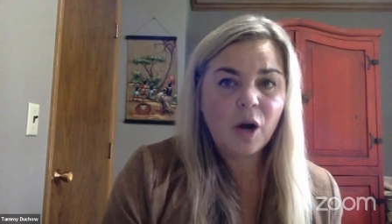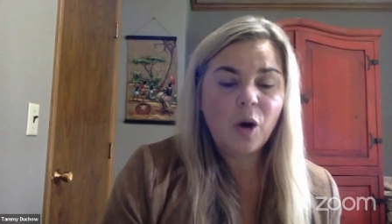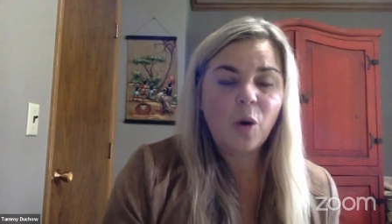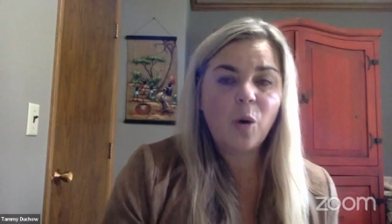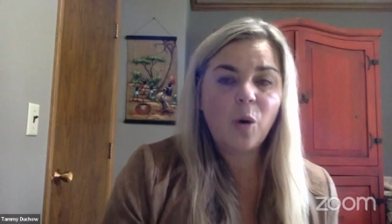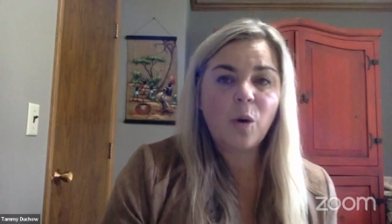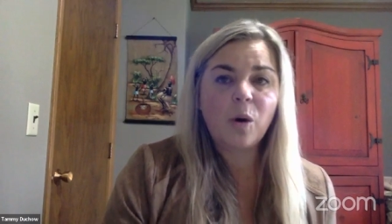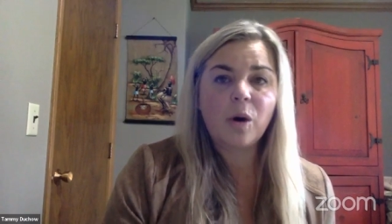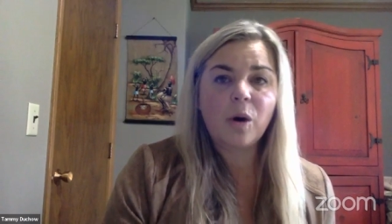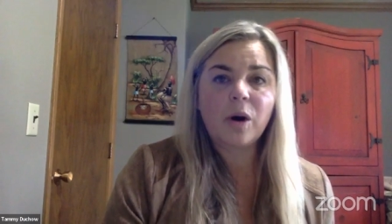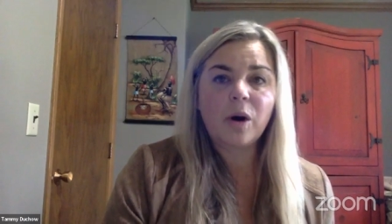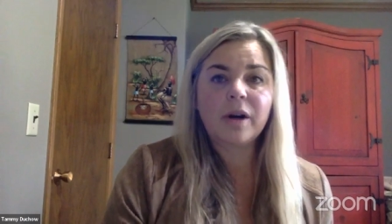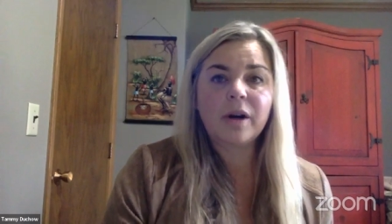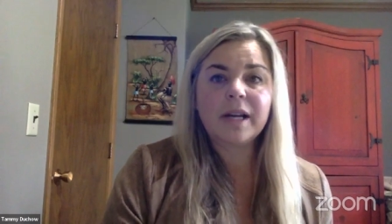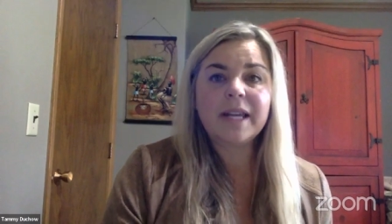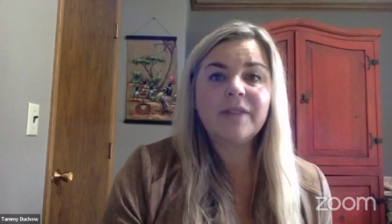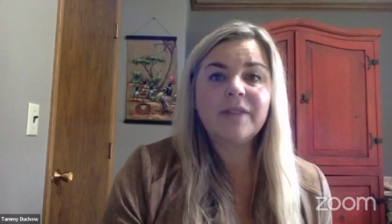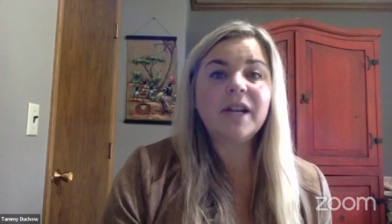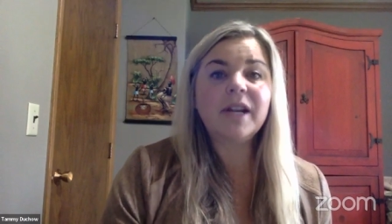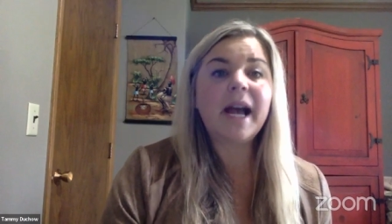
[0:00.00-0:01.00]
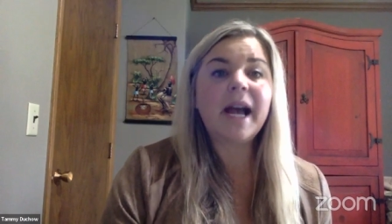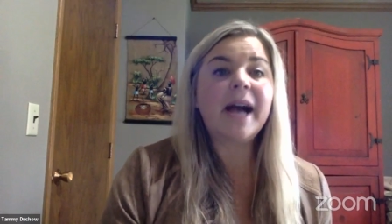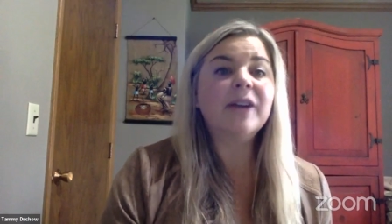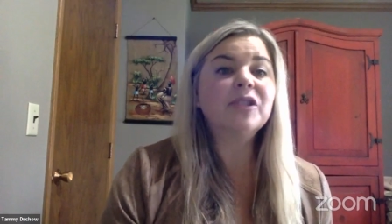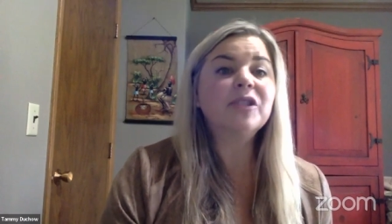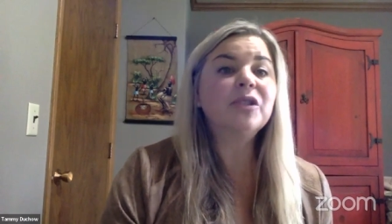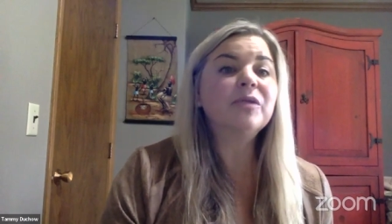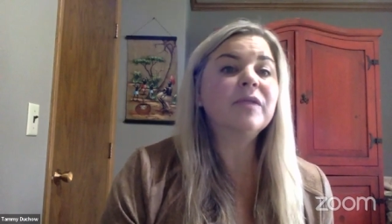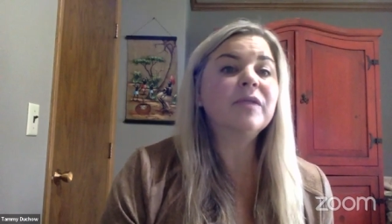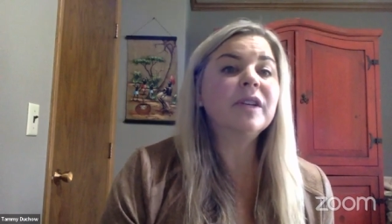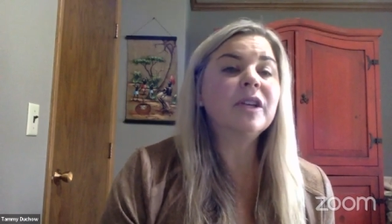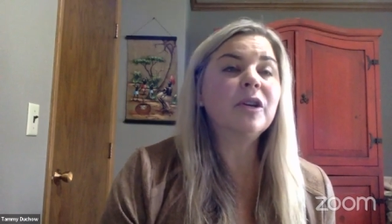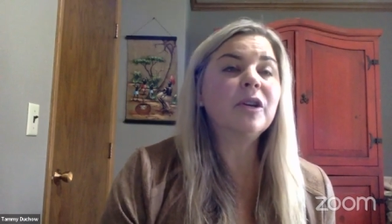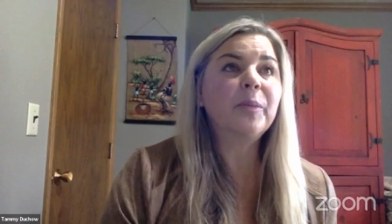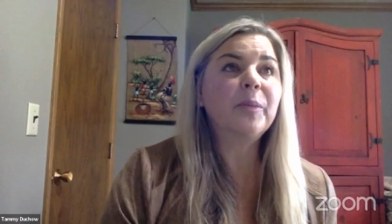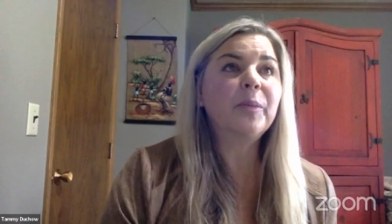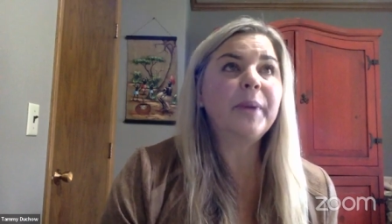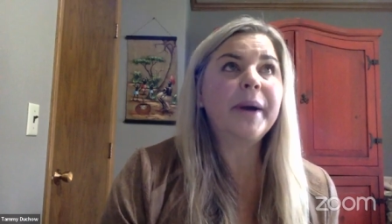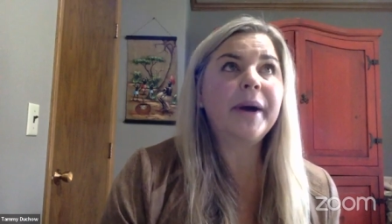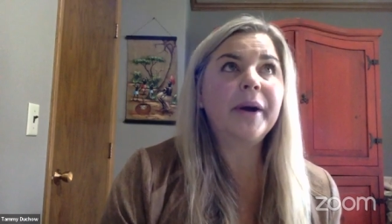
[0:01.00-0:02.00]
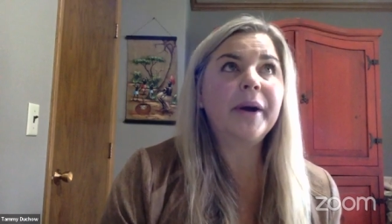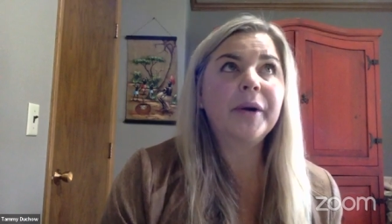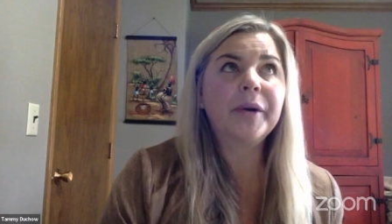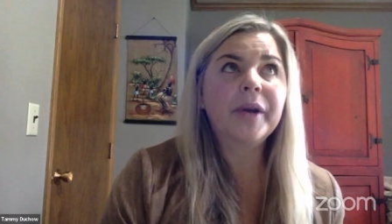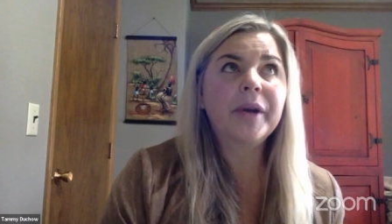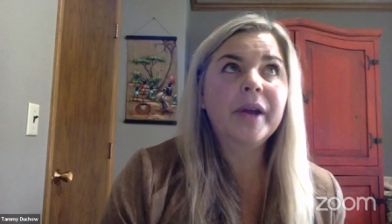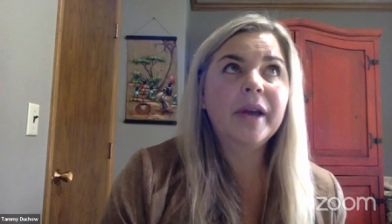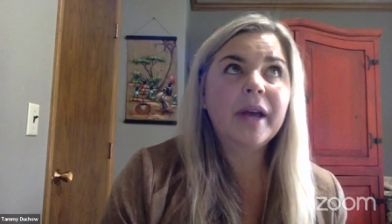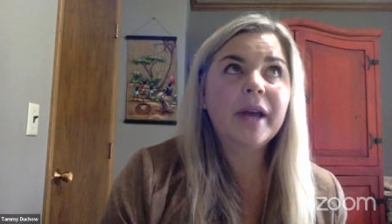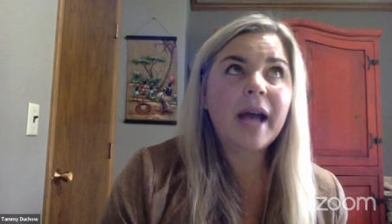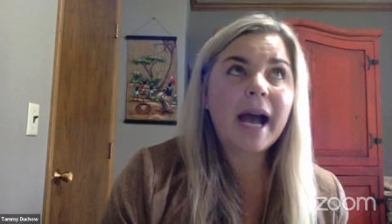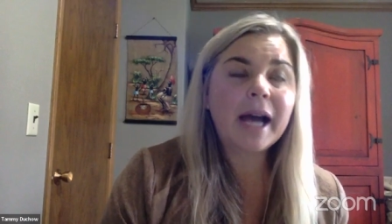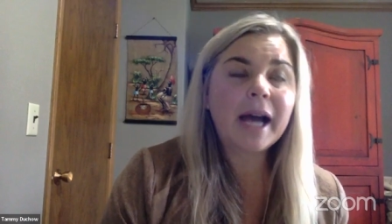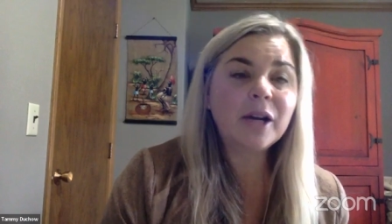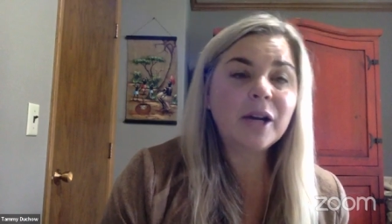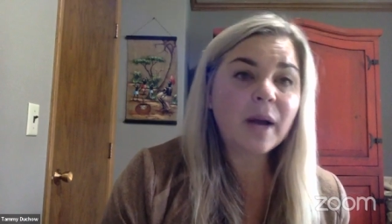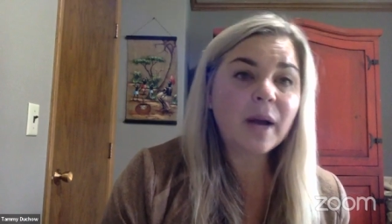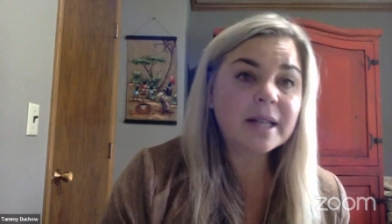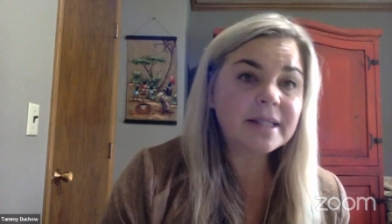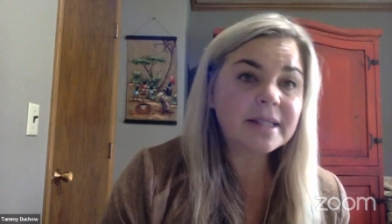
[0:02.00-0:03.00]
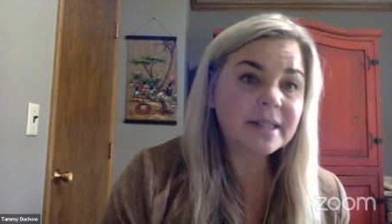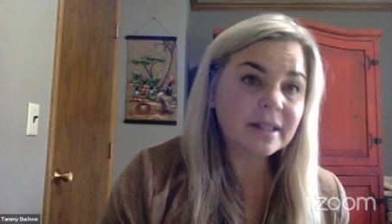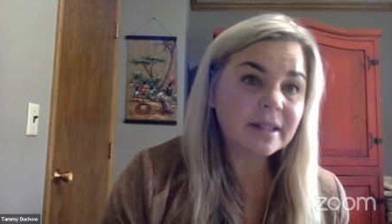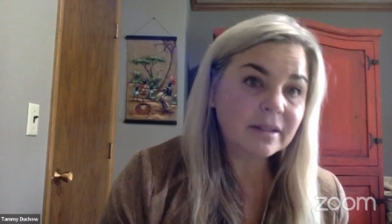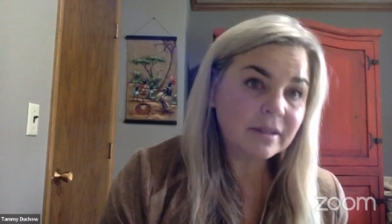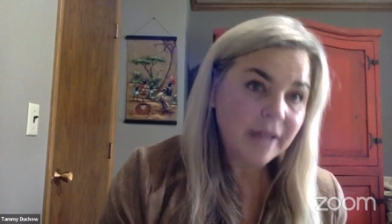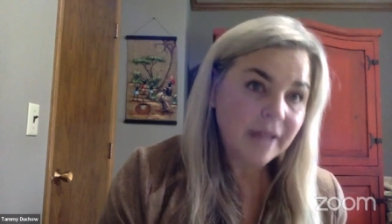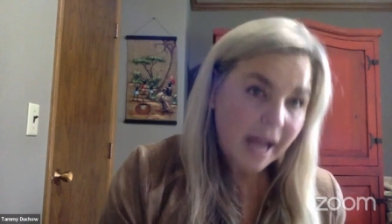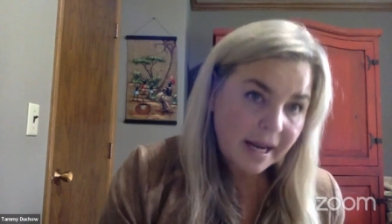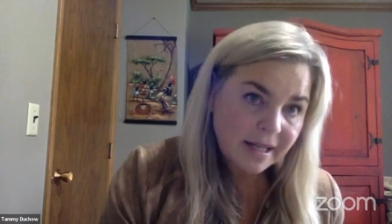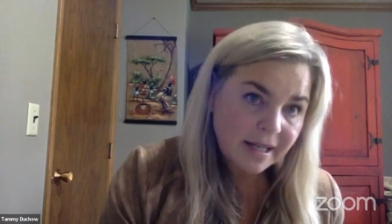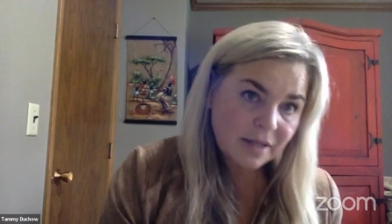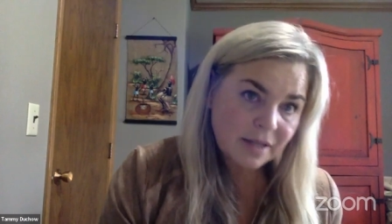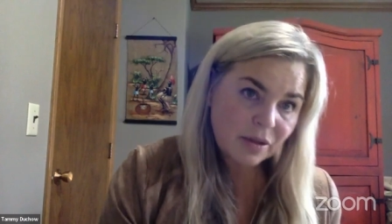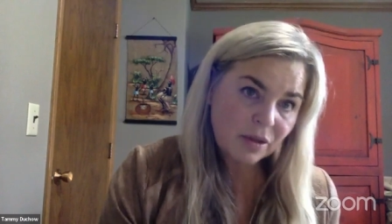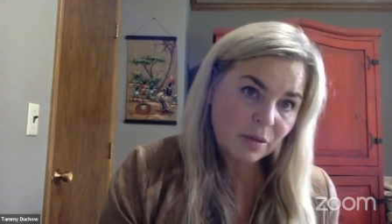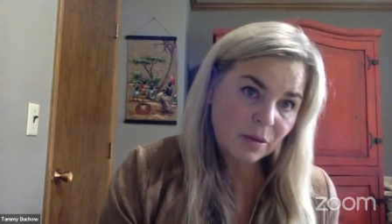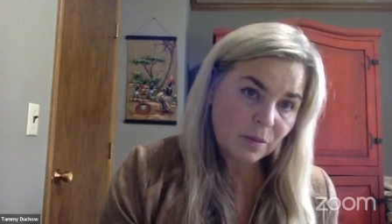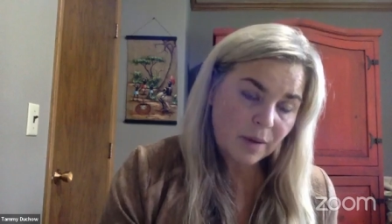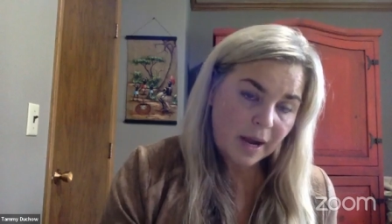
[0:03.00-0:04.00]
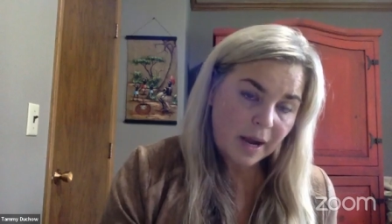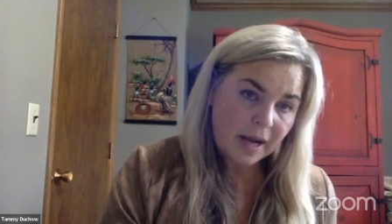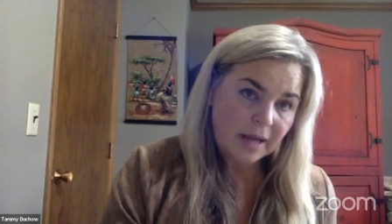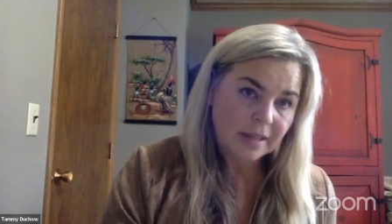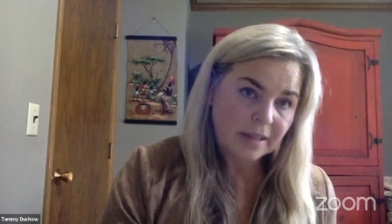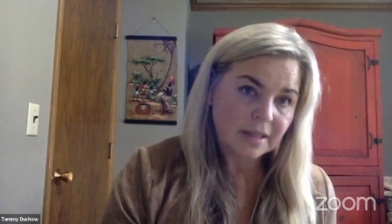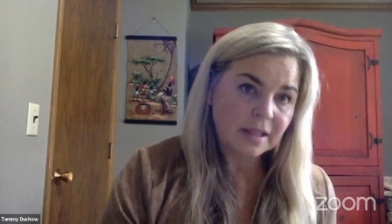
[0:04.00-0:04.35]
Or even a how-to video about how do I select the right